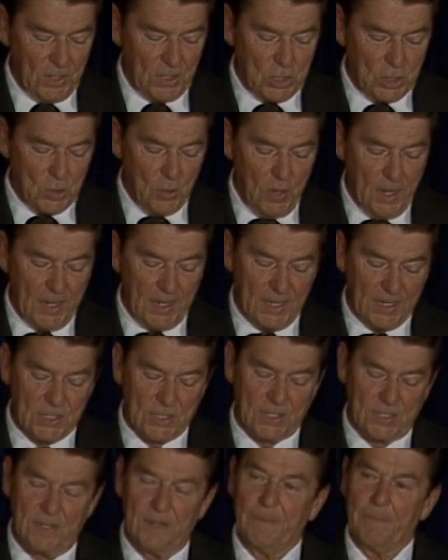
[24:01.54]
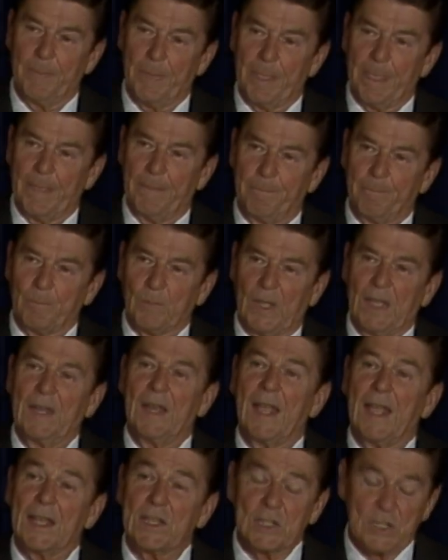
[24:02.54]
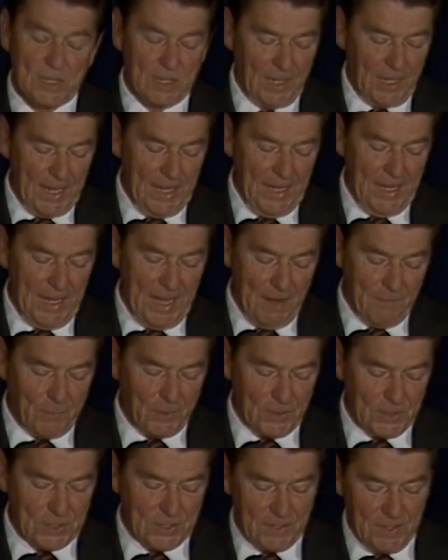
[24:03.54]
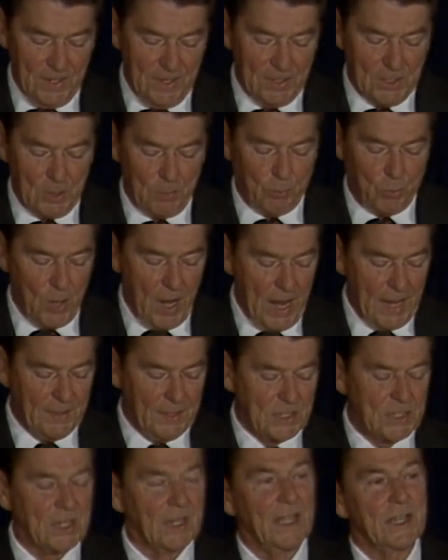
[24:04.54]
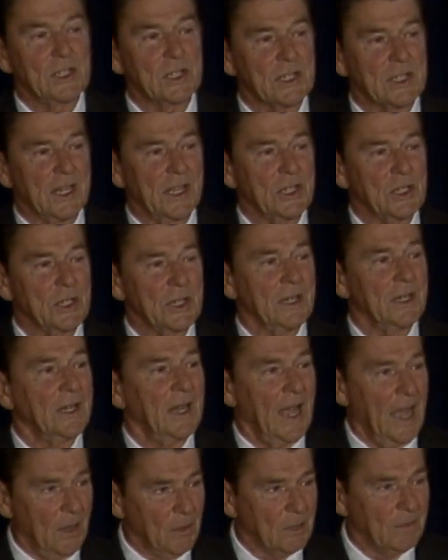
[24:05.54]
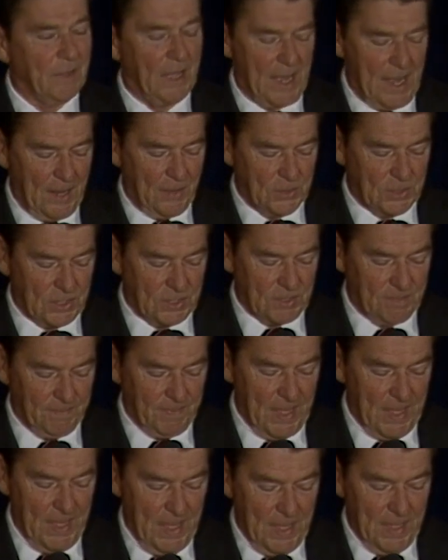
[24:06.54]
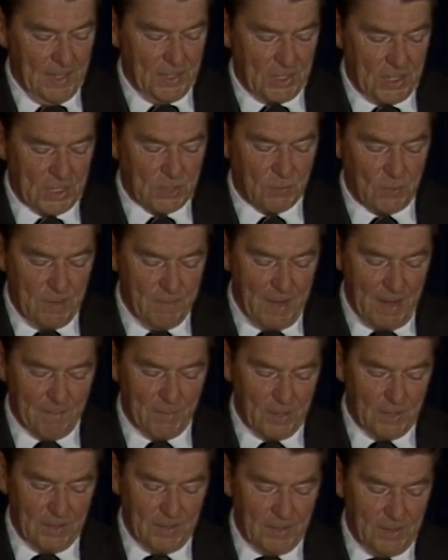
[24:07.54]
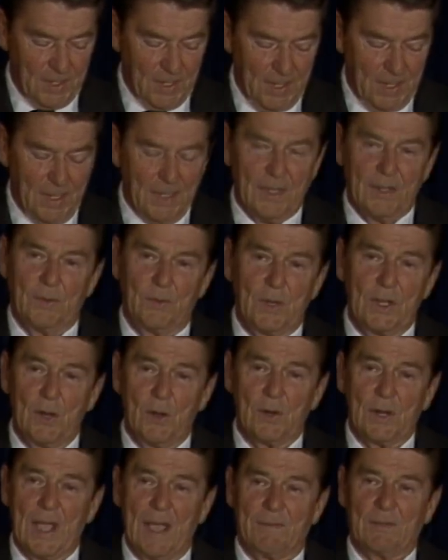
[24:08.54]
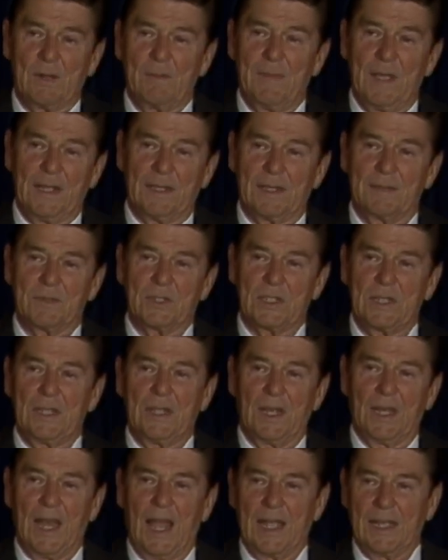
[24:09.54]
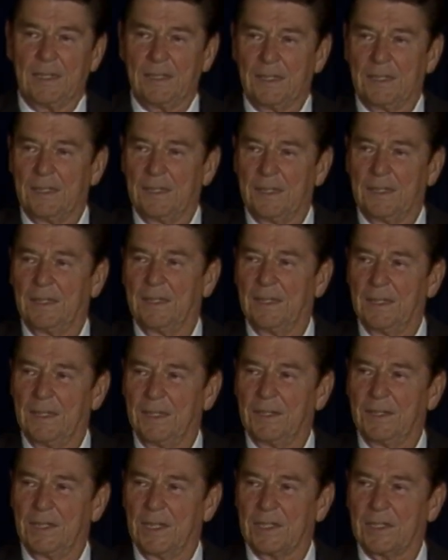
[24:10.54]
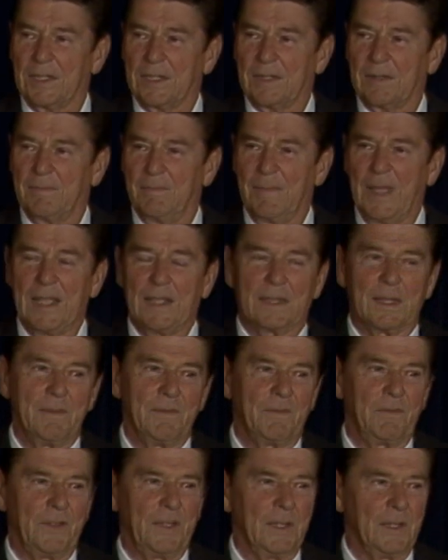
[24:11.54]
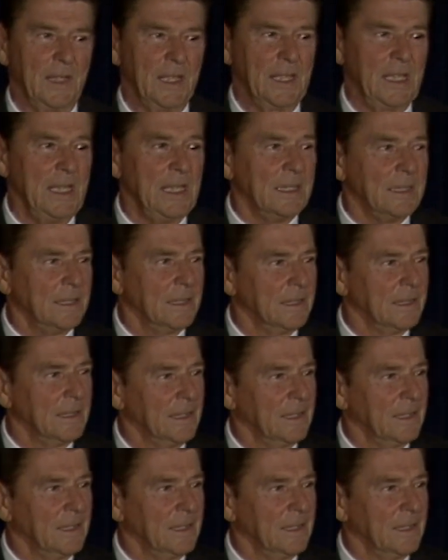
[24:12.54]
to join us in escalating efforts to pry this legislation out of the House just remember, we don't have to make them see the light, just make them feel the heat.